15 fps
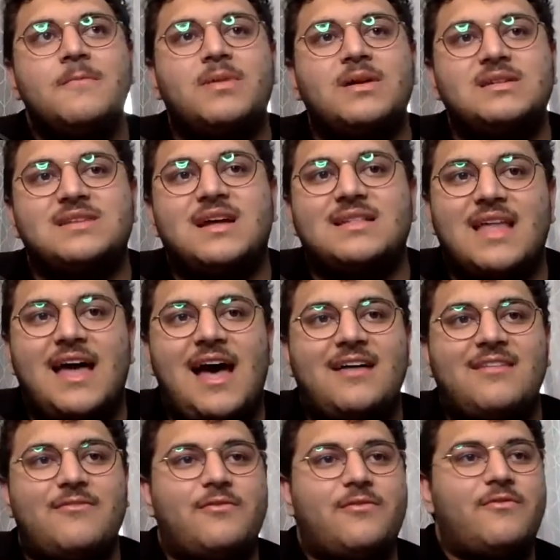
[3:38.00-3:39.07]
but he's not
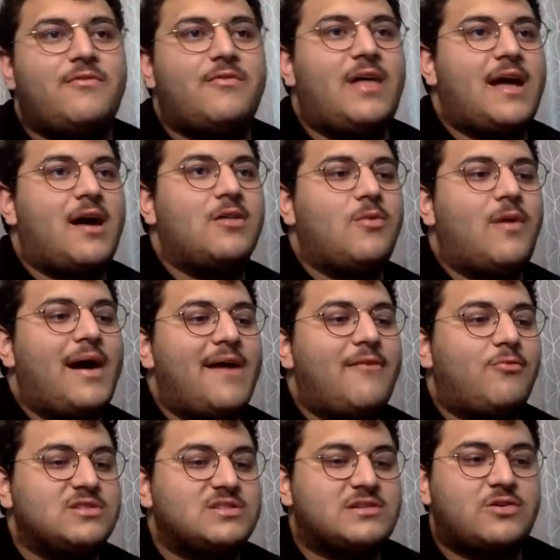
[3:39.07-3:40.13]
that, like, I don't know why
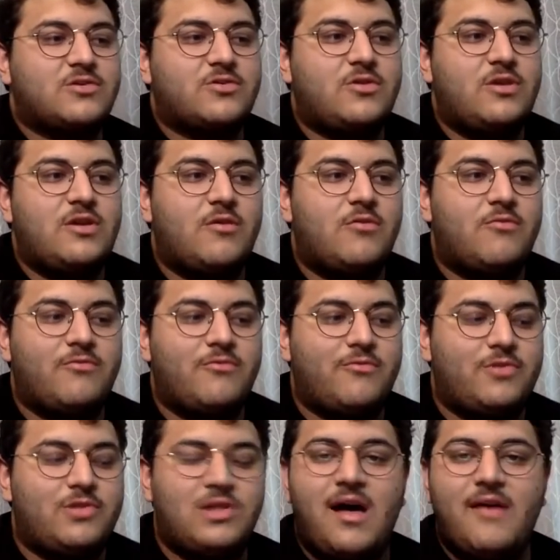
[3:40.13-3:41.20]
everyone's, you know,
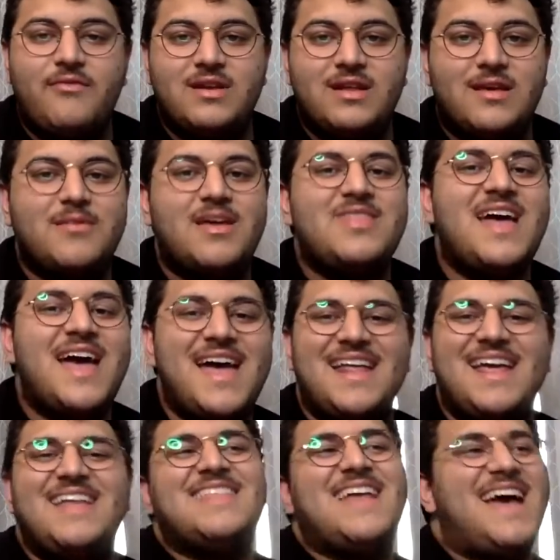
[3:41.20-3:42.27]
loving him. And
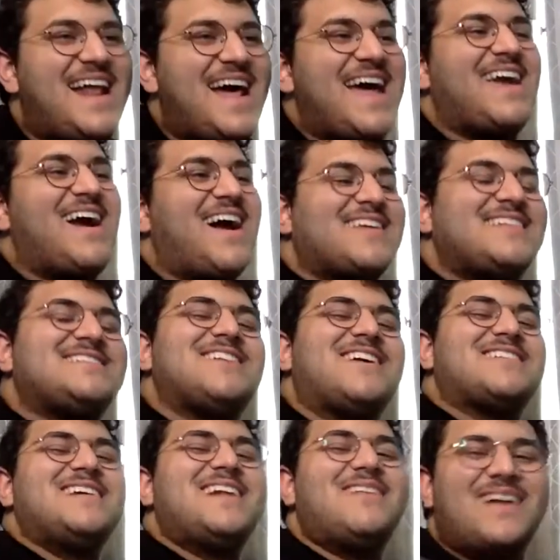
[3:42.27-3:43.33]
then I got
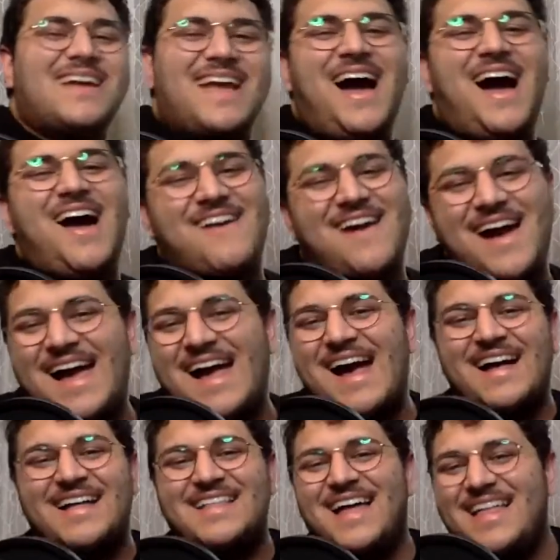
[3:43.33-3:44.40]
sucked in. I'm like, all
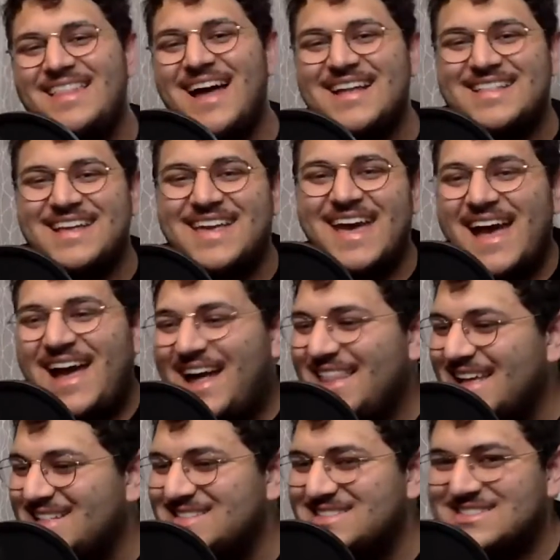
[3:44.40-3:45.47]
right, I like the cat. I
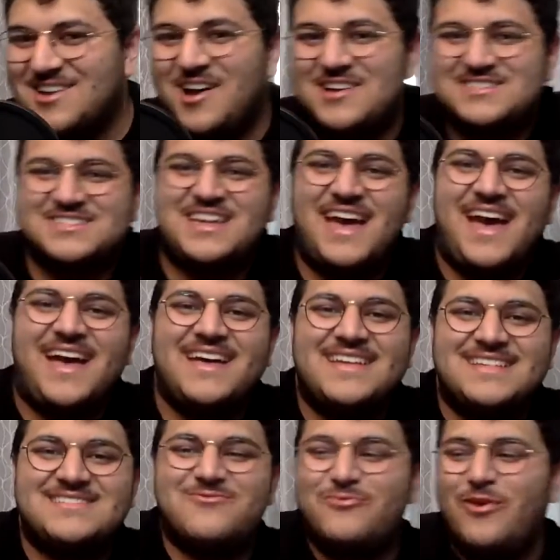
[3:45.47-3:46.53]
like the Sox cat.
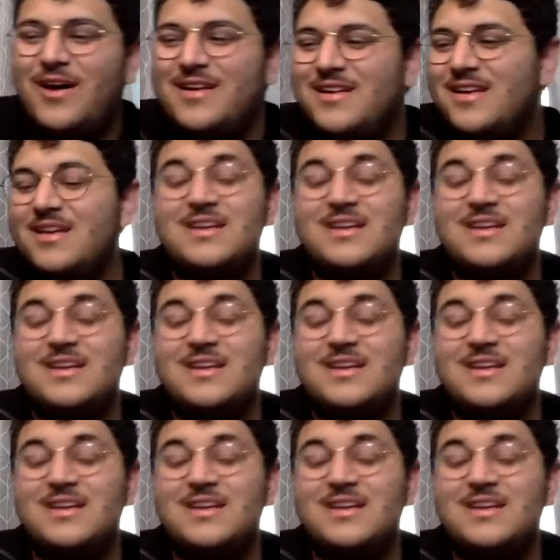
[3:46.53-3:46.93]
It's fun.